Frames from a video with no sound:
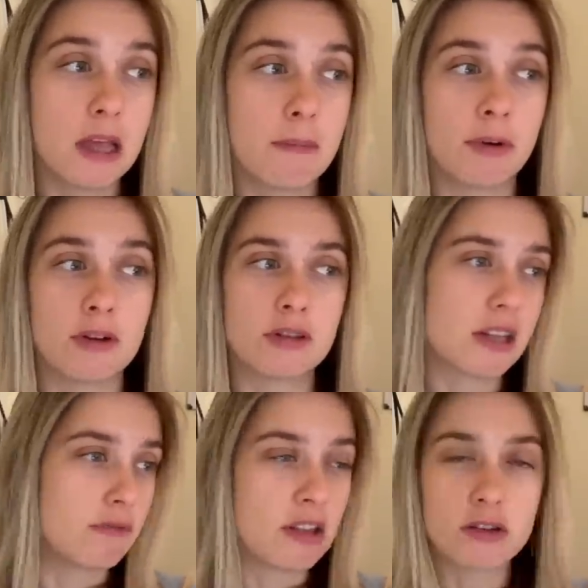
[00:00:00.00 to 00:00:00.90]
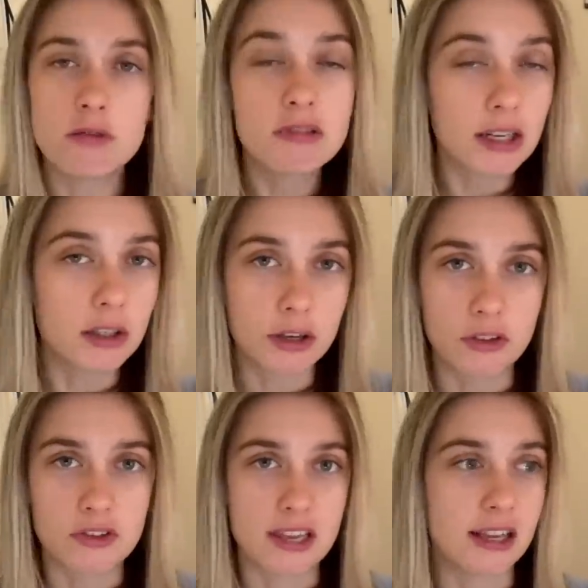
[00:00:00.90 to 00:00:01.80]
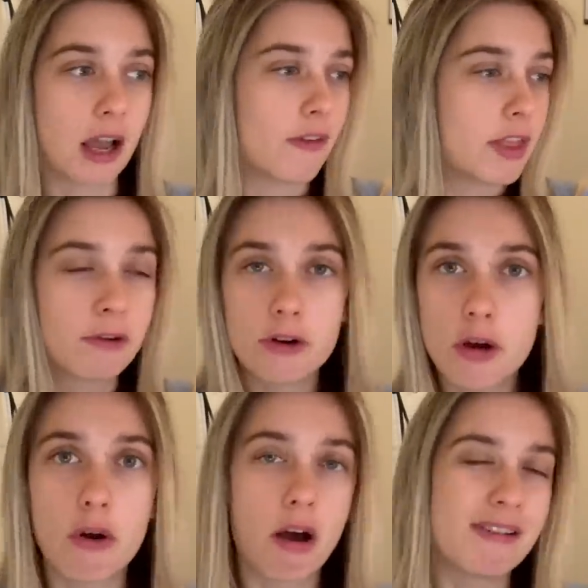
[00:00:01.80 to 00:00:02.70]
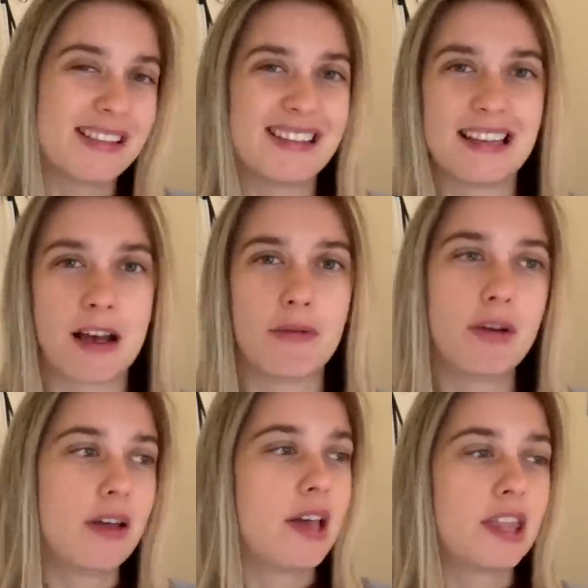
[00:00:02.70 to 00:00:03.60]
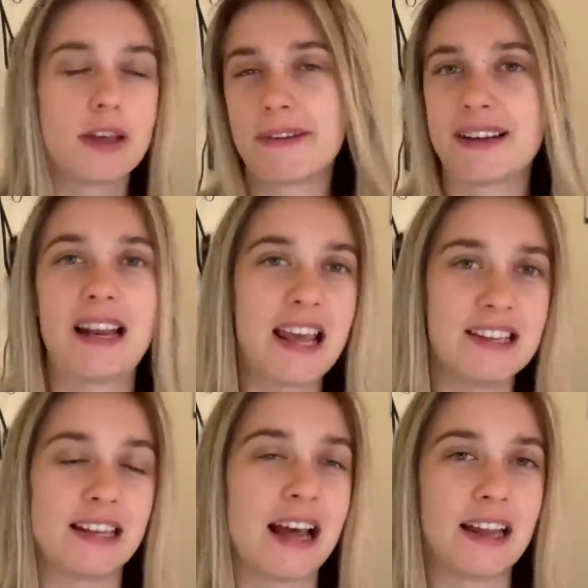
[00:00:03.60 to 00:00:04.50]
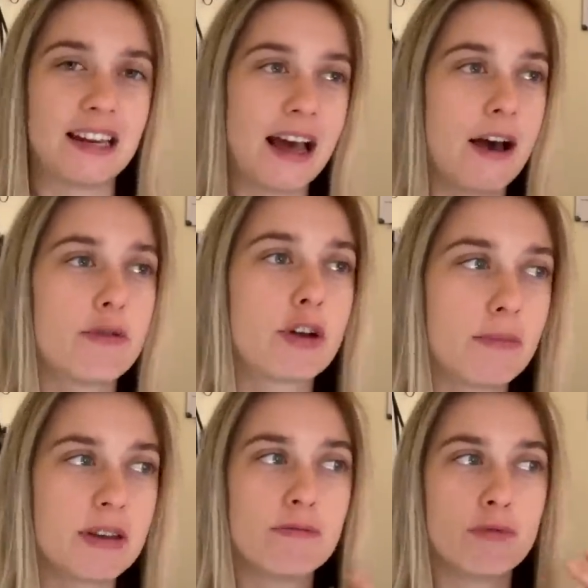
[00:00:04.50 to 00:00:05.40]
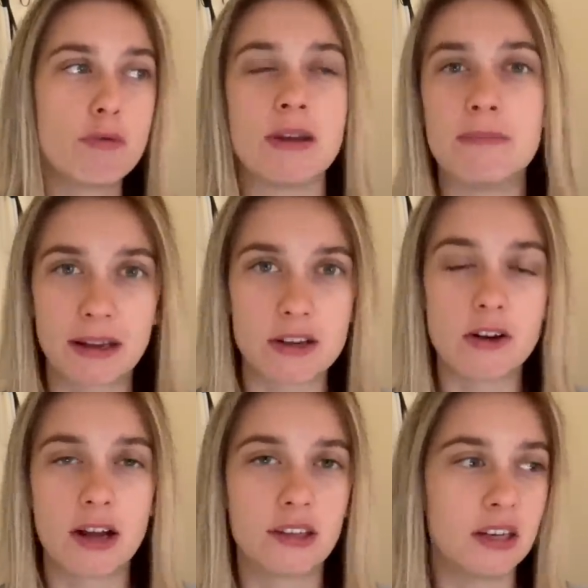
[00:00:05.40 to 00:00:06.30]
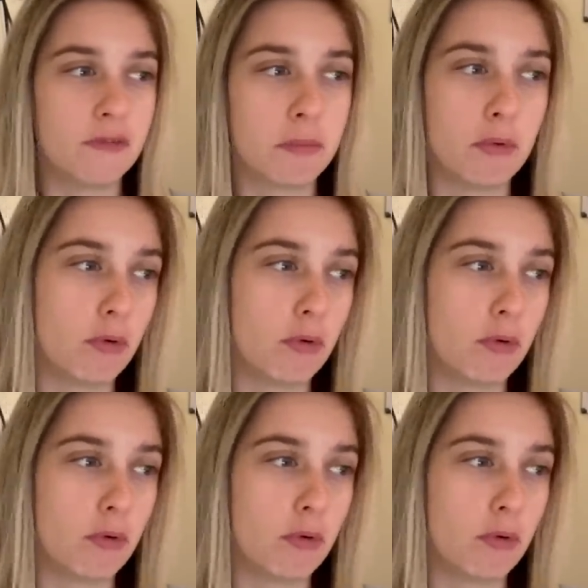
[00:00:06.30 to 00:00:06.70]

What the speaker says: Because there's no deadline on this takeover, they're in no hurry to sell, they're in Glazerland. How can we ruin Man United even more?